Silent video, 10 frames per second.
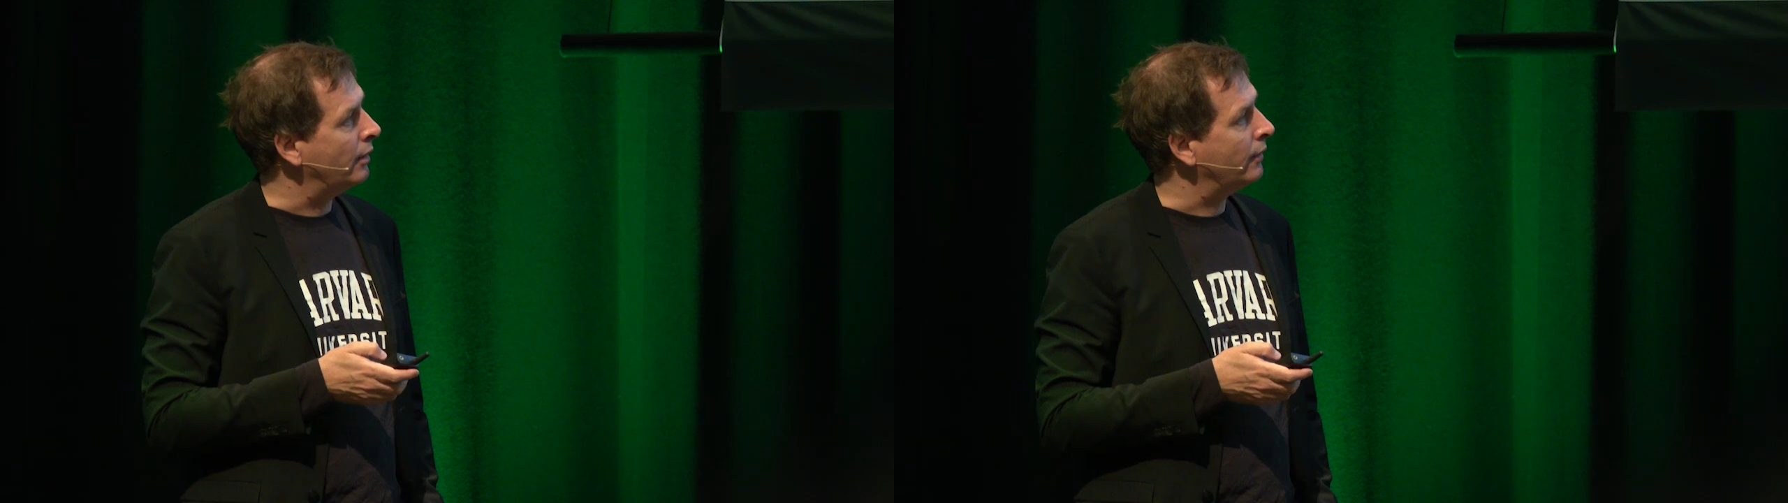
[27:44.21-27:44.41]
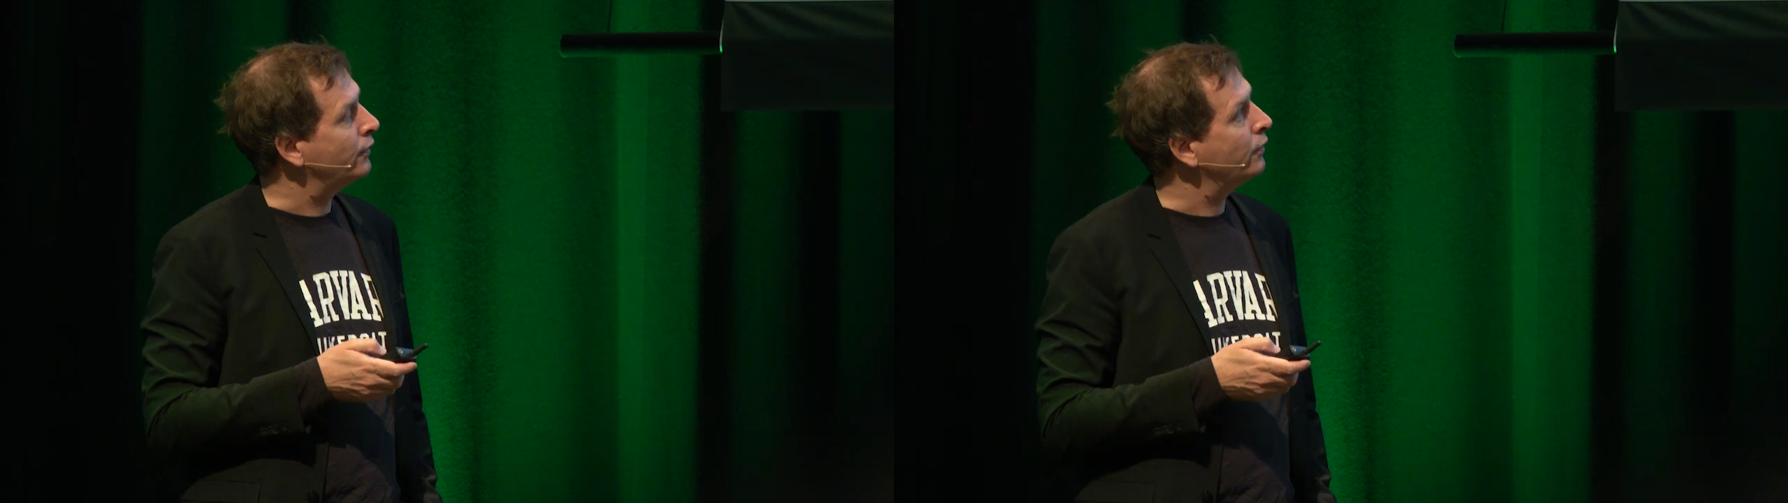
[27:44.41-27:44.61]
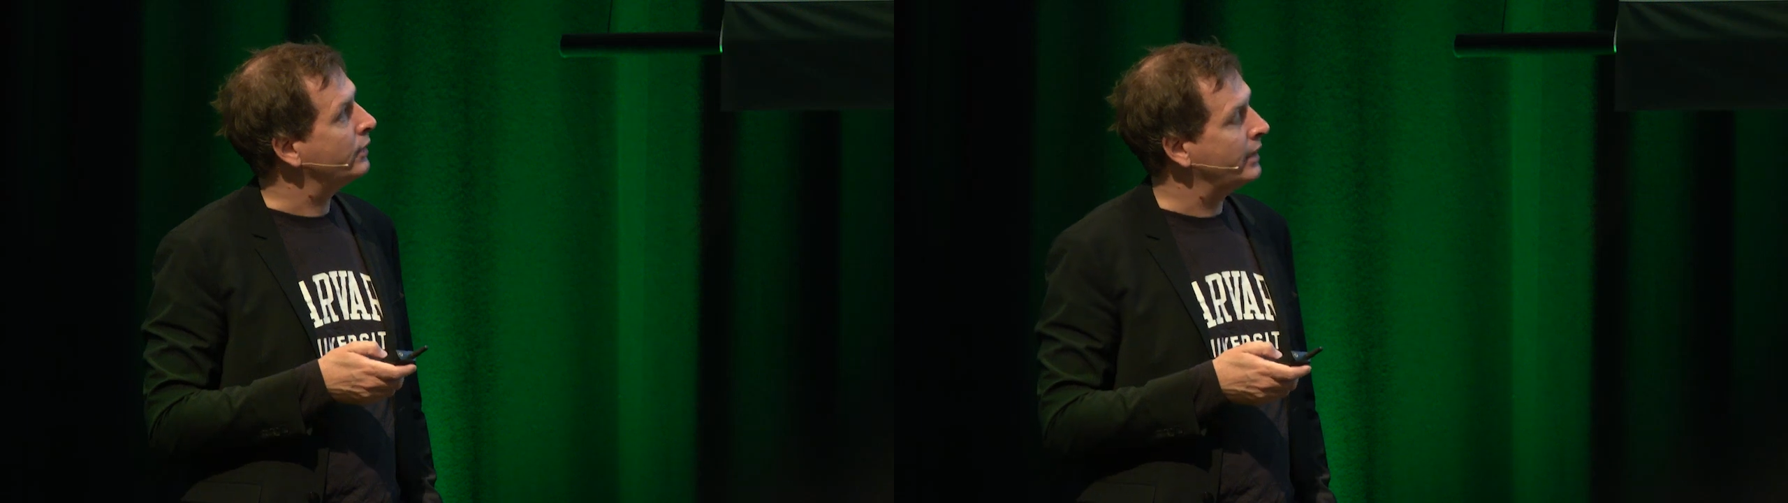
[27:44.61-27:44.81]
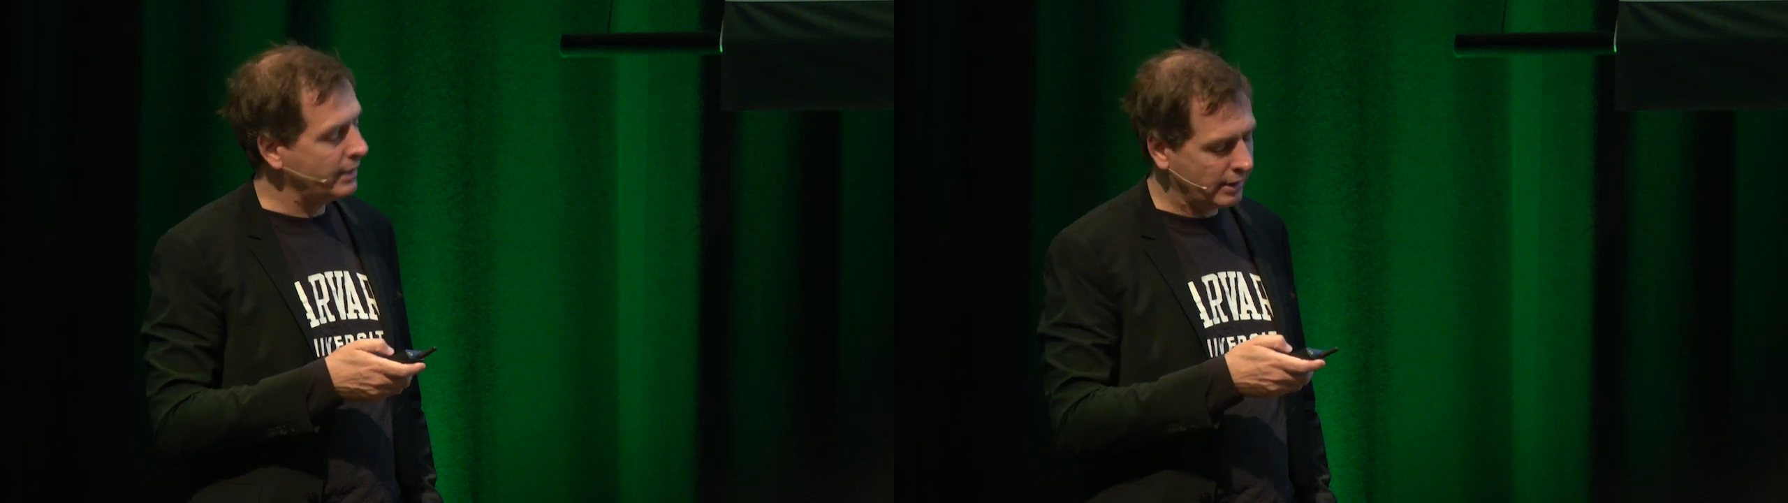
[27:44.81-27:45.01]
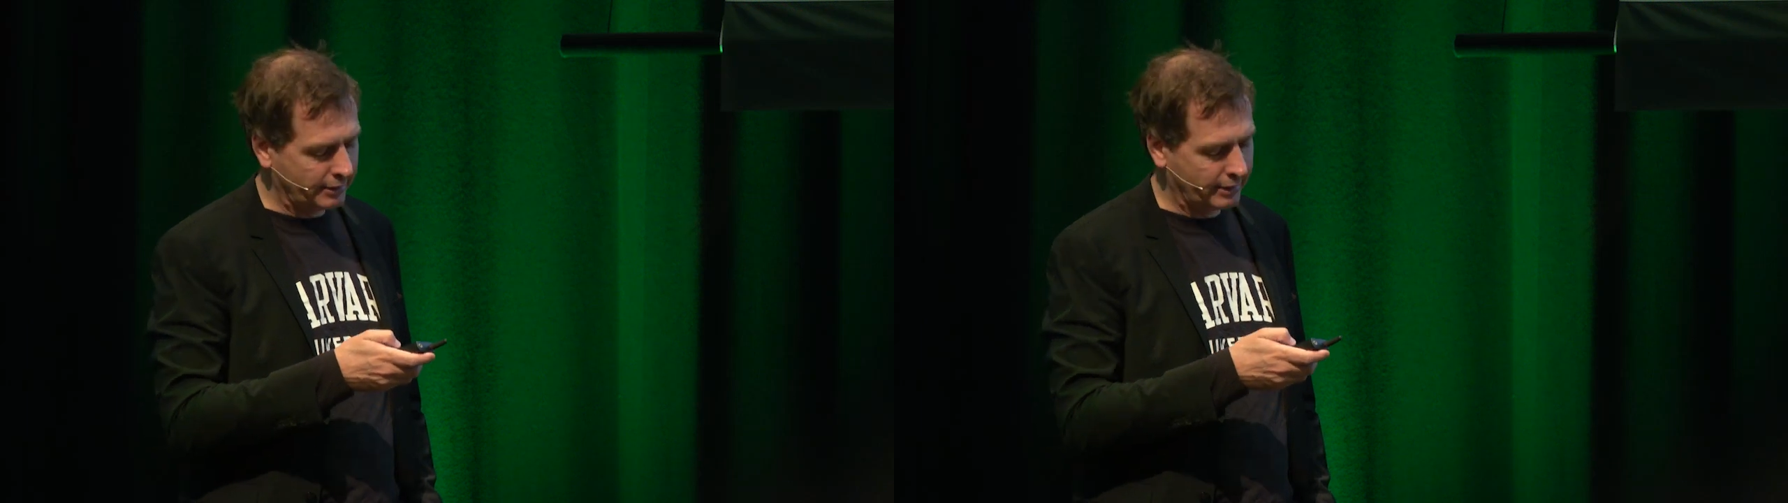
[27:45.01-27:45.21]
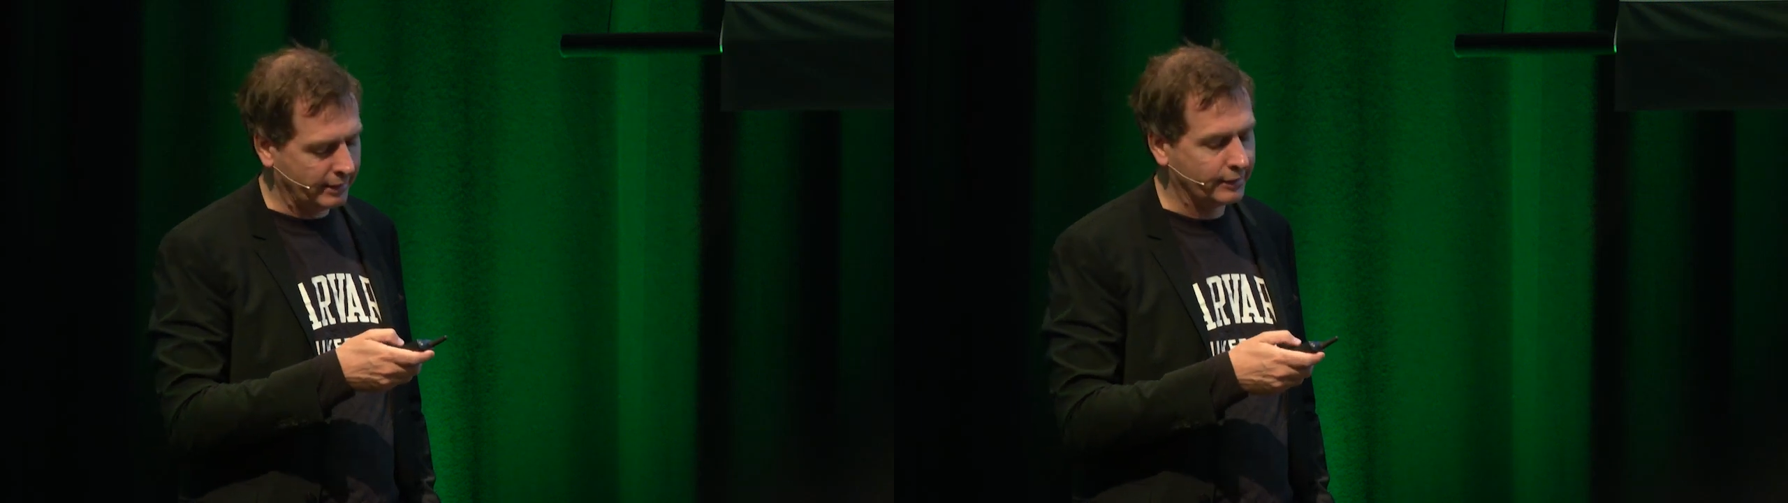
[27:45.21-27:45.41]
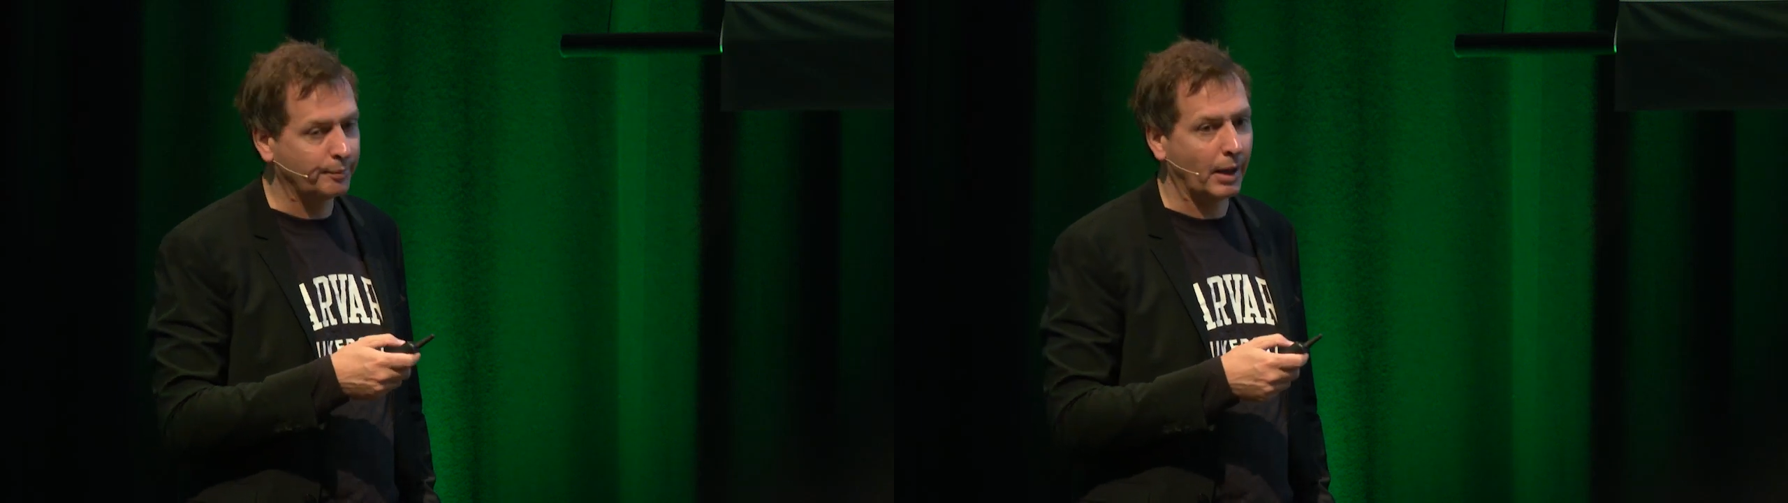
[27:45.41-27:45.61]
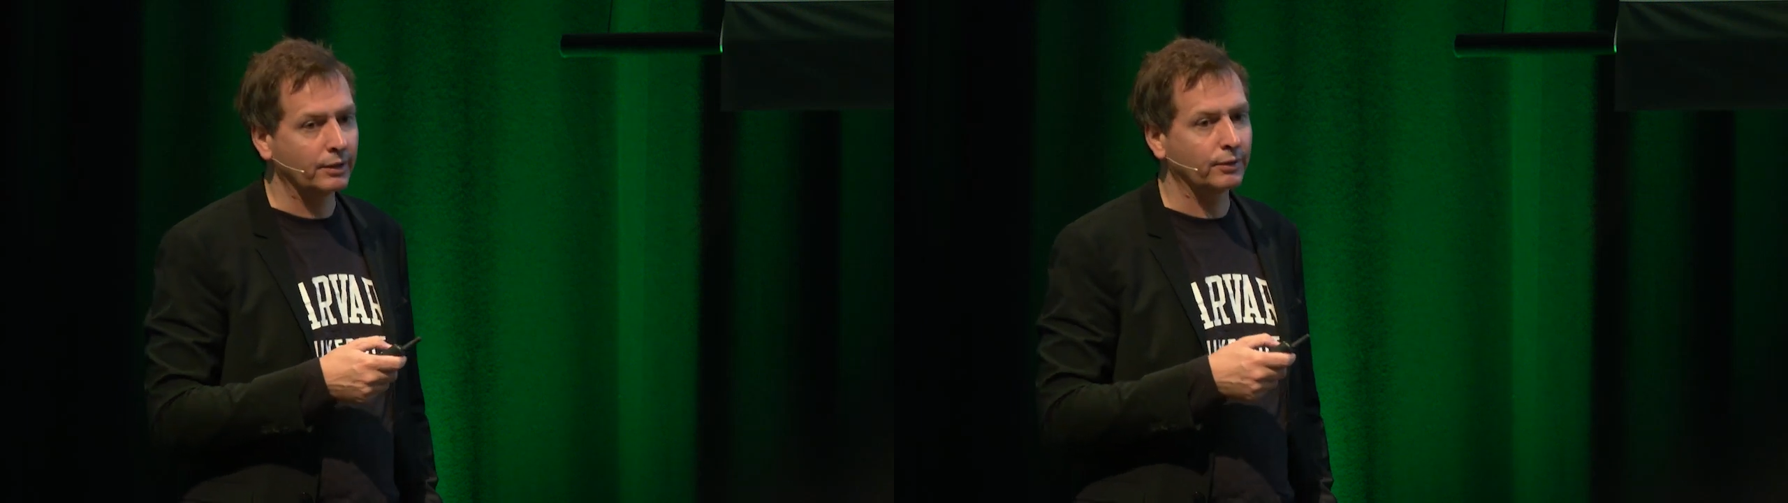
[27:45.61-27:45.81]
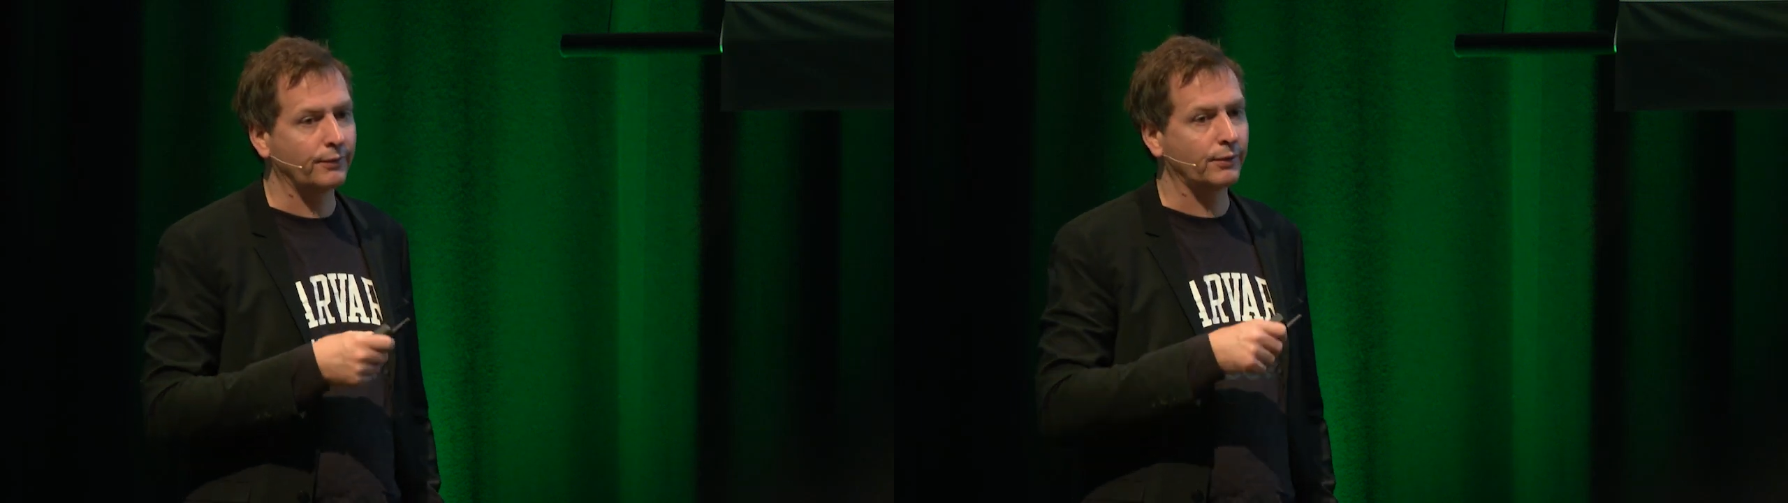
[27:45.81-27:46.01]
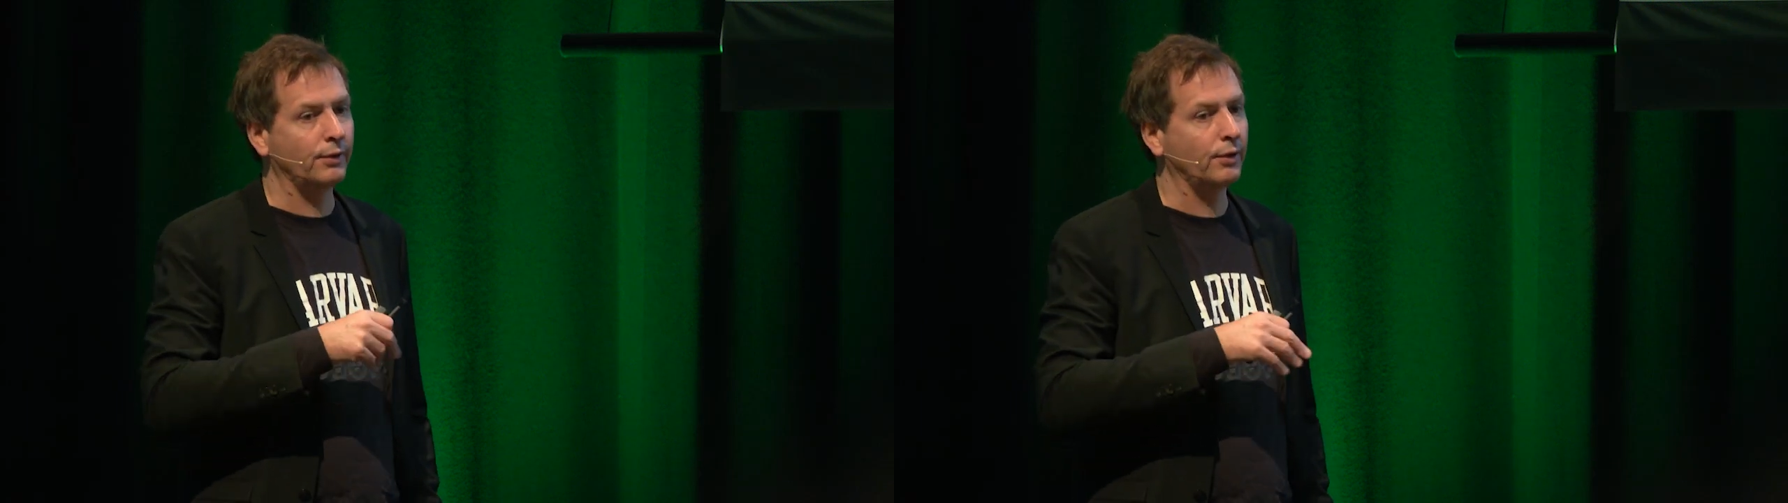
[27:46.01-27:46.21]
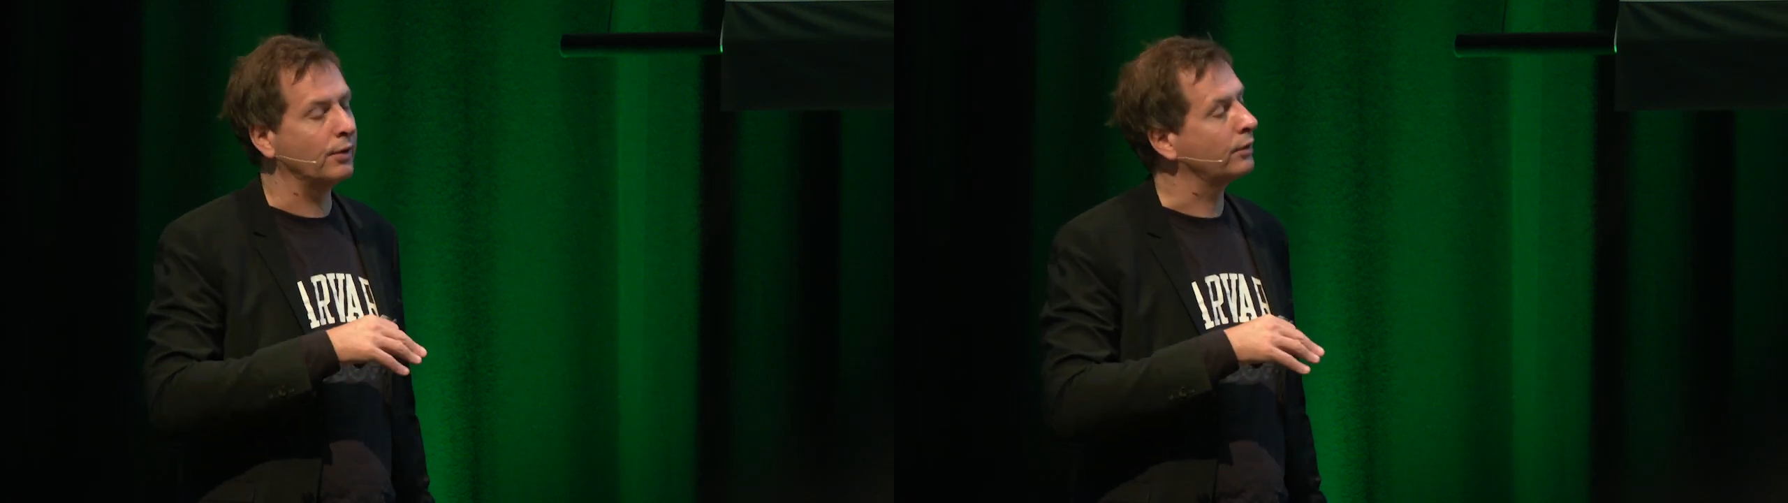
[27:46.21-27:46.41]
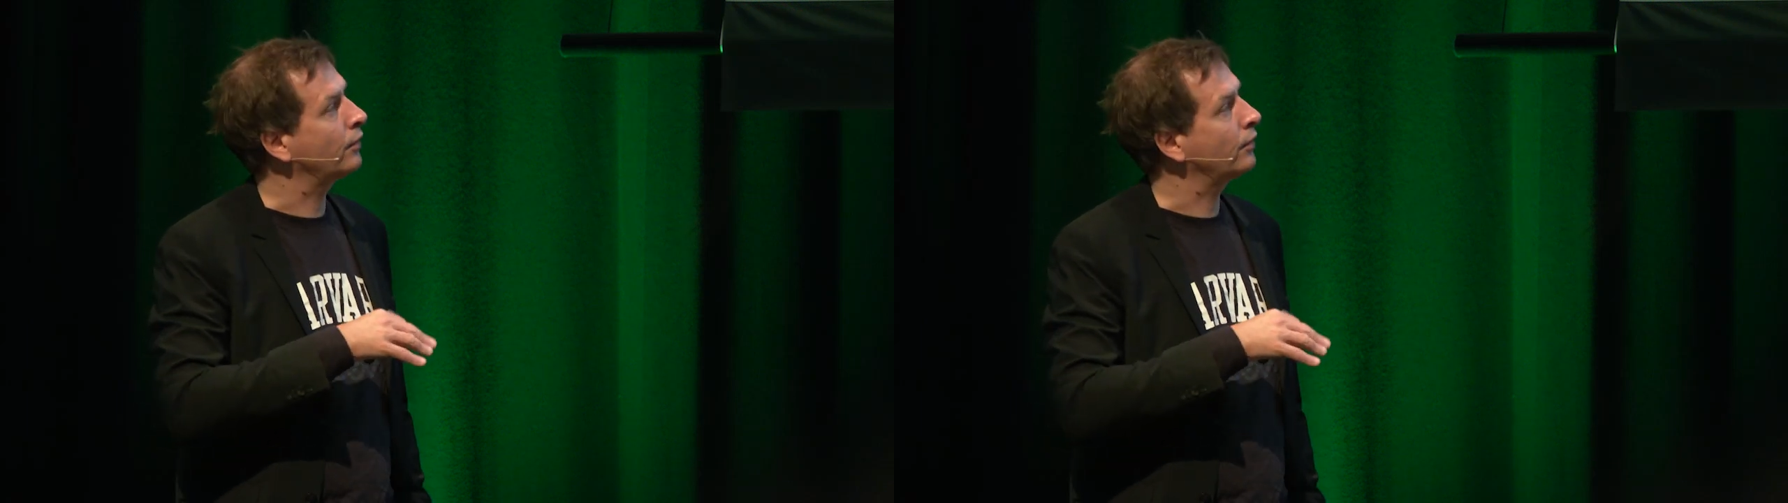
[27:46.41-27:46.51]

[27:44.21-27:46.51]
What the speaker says: few years. It's part of the